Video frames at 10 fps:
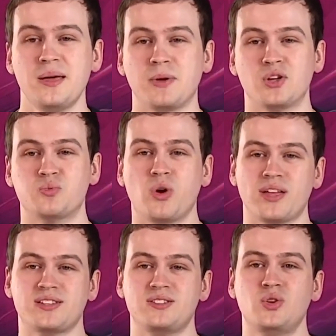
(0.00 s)
because what
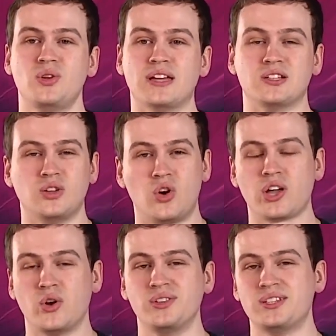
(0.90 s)
this is doing is
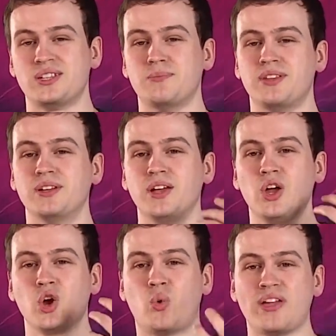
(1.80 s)
locking onto something
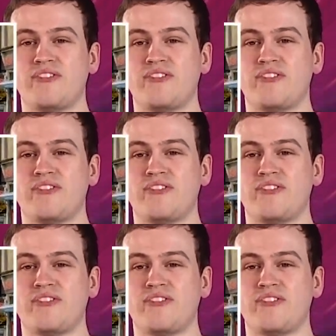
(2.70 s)
quite